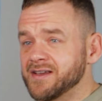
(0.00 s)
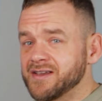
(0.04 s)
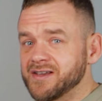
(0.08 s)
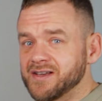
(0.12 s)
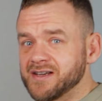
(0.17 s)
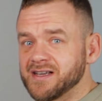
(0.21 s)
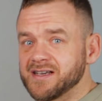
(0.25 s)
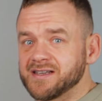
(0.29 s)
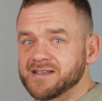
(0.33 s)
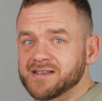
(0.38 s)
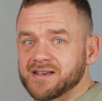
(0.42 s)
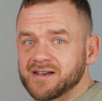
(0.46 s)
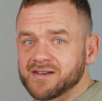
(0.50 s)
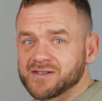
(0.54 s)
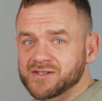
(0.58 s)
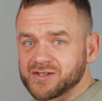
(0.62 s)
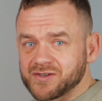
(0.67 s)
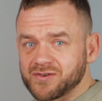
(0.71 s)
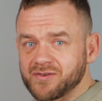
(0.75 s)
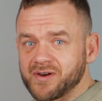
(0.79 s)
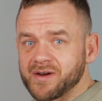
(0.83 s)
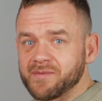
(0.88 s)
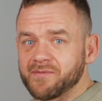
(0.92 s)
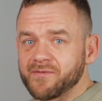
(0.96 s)
you need a
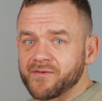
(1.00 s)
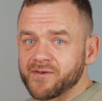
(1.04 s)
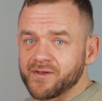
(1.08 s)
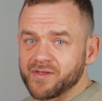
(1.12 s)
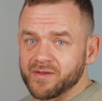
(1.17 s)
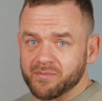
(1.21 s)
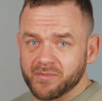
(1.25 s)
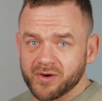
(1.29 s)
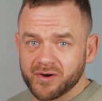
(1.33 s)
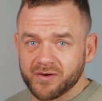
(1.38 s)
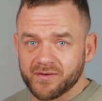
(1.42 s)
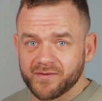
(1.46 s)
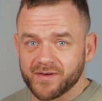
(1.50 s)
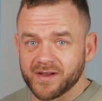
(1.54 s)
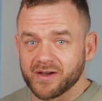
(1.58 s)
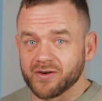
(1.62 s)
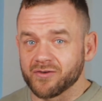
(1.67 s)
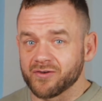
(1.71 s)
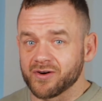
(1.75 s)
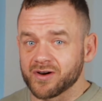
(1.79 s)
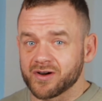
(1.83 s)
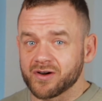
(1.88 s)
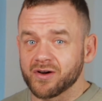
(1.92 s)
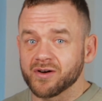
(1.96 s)
script for the movie
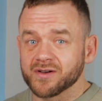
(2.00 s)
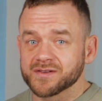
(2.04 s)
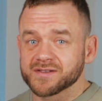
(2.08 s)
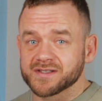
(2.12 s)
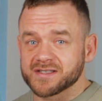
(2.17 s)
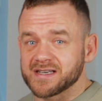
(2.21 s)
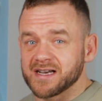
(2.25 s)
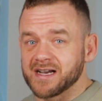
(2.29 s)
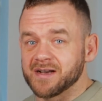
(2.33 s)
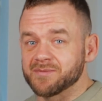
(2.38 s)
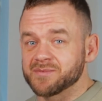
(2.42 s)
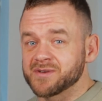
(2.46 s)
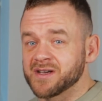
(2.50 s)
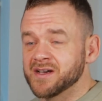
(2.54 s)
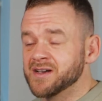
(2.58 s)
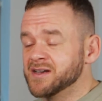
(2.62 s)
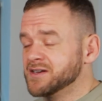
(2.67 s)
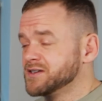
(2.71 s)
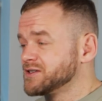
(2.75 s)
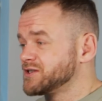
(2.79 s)
or a concept.